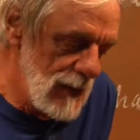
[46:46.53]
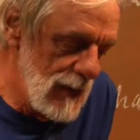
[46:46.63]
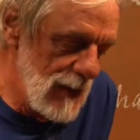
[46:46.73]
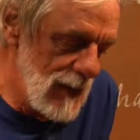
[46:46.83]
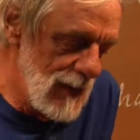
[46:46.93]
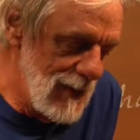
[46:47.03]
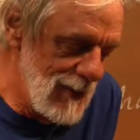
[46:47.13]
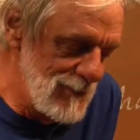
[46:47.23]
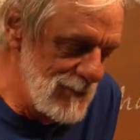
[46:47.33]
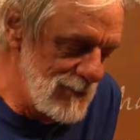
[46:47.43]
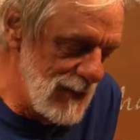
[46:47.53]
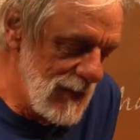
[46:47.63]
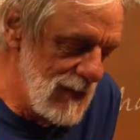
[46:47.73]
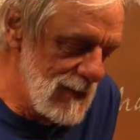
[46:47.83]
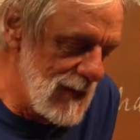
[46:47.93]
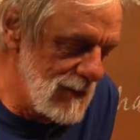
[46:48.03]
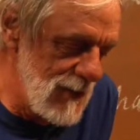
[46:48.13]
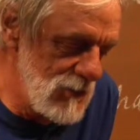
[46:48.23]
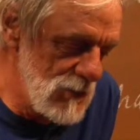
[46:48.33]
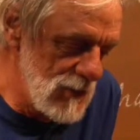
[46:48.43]
Uh, I'll
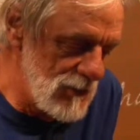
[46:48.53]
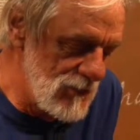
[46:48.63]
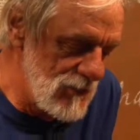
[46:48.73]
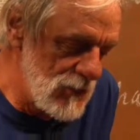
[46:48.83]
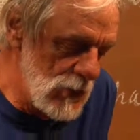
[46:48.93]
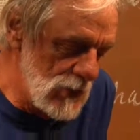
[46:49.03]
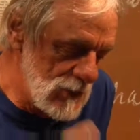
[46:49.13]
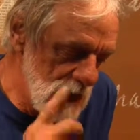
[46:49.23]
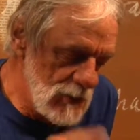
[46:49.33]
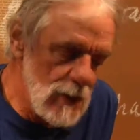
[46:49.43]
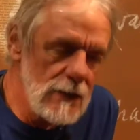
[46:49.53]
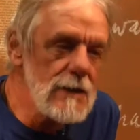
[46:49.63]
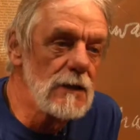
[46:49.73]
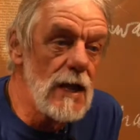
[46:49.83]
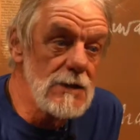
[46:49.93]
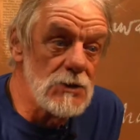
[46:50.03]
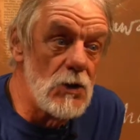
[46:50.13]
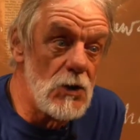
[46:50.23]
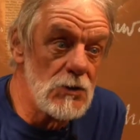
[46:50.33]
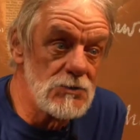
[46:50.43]
give you the four slogans. Legalize
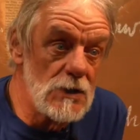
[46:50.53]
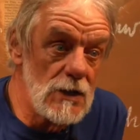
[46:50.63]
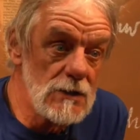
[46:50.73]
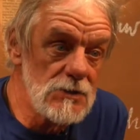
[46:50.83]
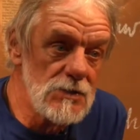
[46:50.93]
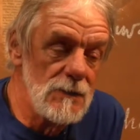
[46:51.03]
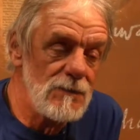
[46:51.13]
all drugs,